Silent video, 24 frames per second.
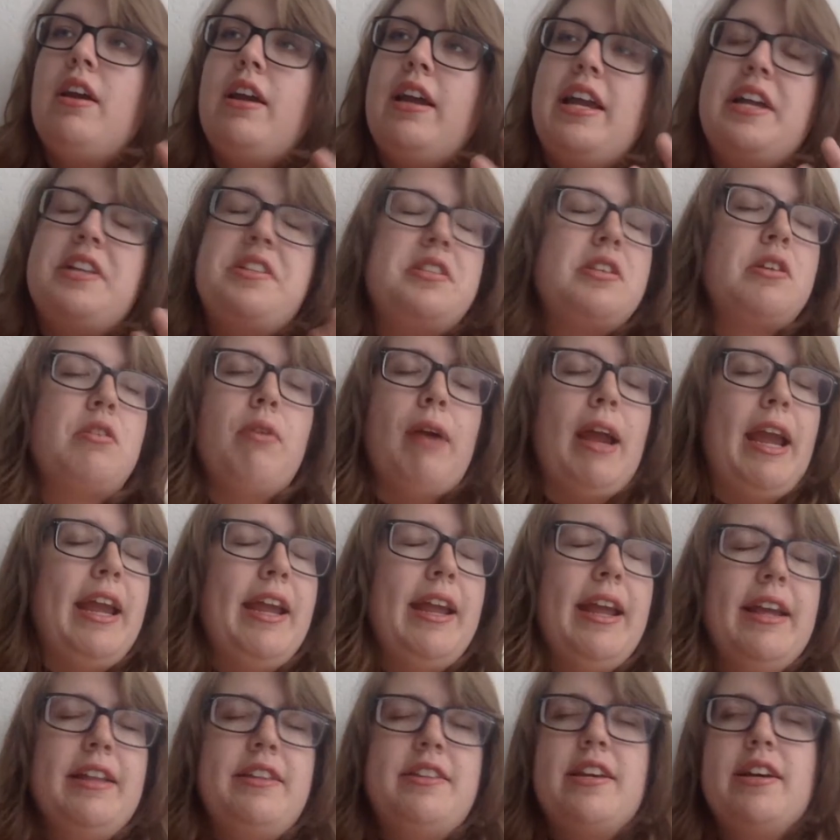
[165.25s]
It's
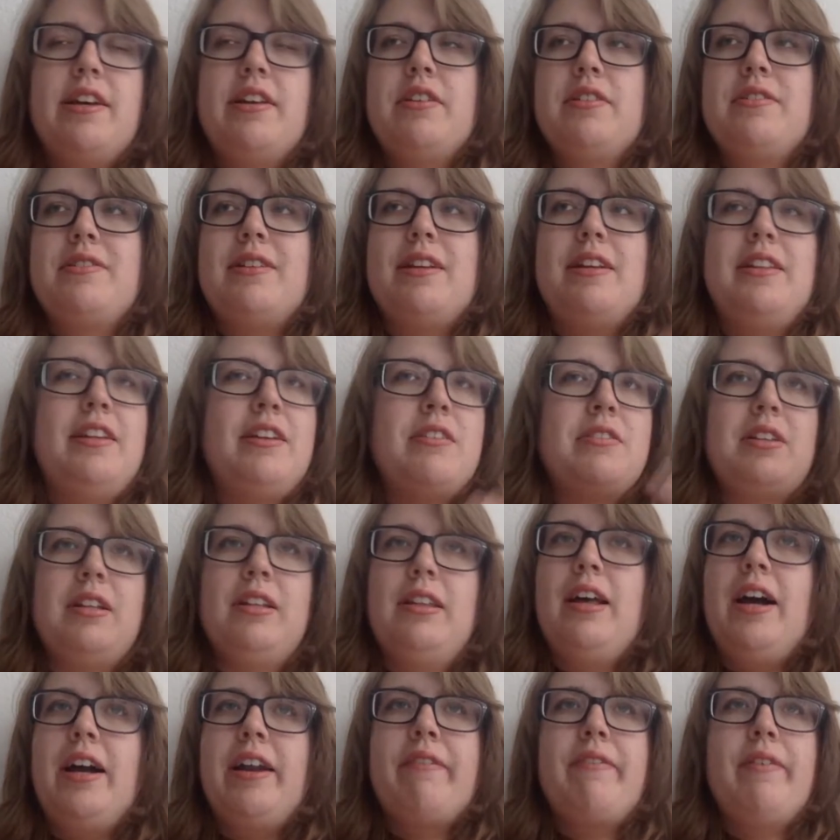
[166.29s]
great. It tells, there's a
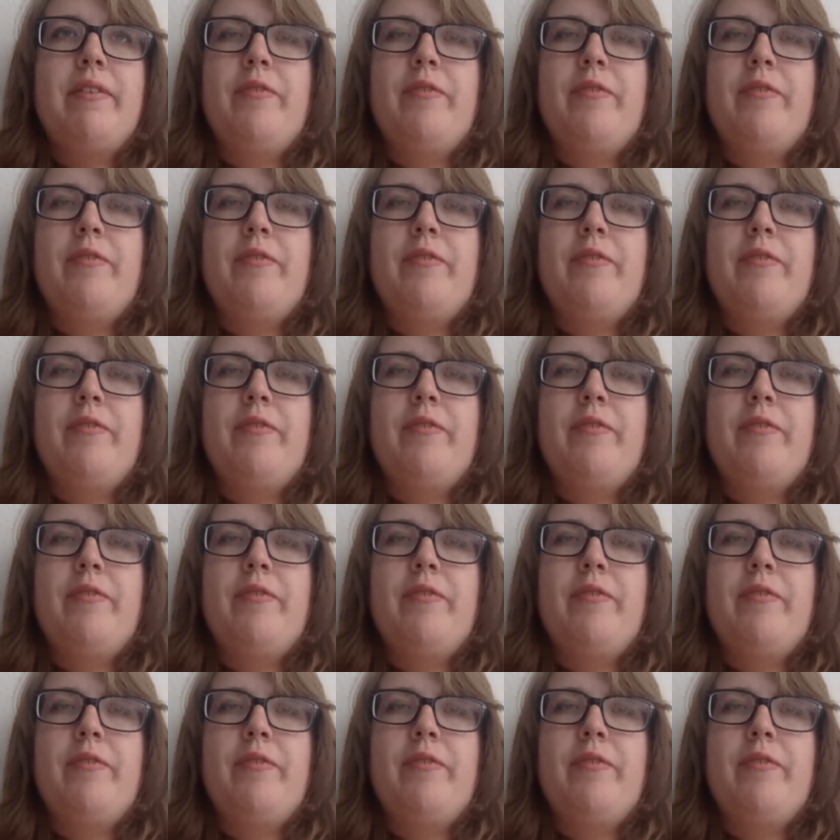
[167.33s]
lot of